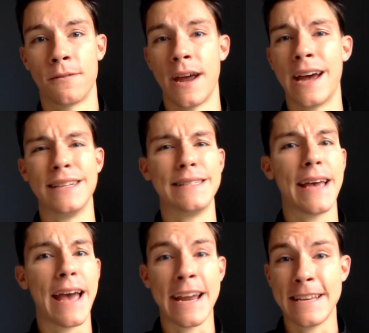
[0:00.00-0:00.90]
as
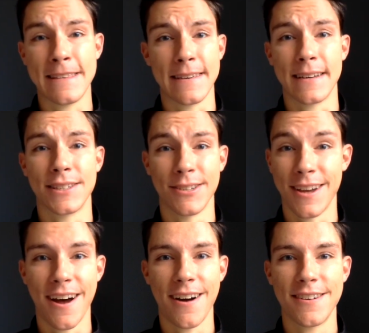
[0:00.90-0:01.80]
anything to
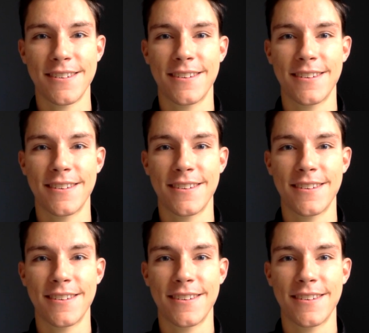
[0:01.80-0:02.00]
God.